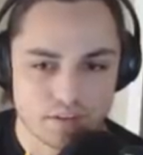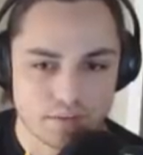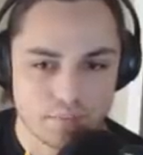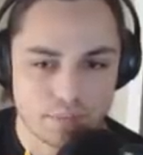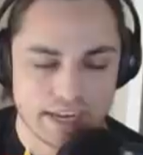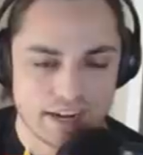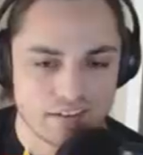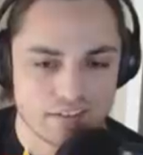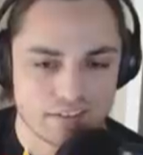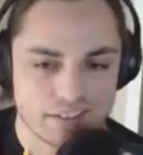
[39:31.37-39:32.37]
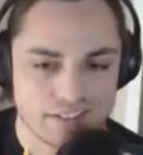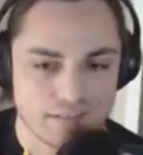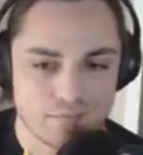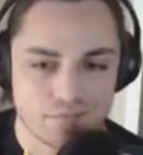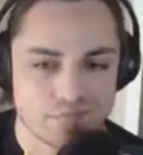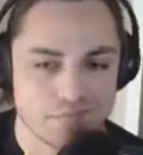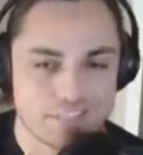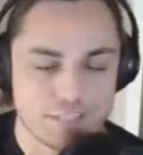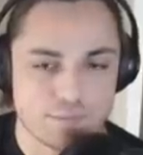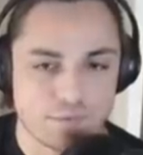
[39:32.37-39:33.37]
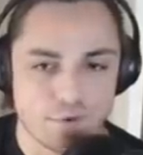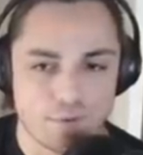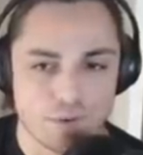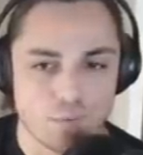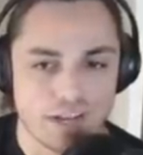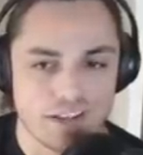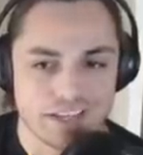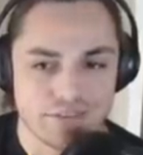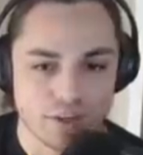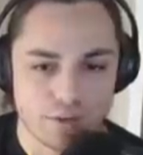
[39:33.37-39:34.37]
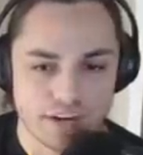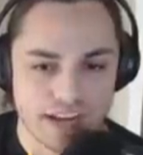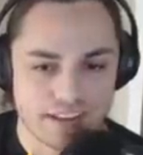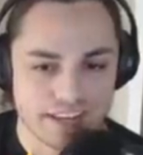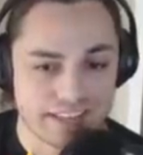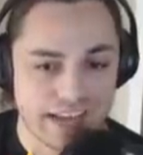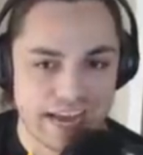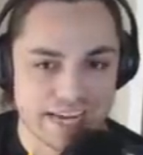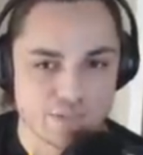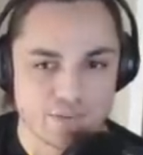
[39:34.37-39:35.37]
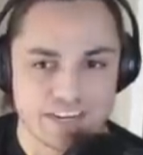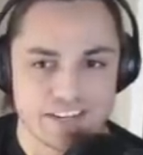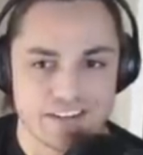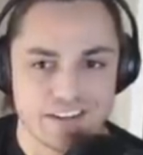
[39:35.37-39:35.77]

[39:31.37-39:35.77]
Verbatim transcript: But yeah, the team team's performing well, though they're not, like, the highest rated.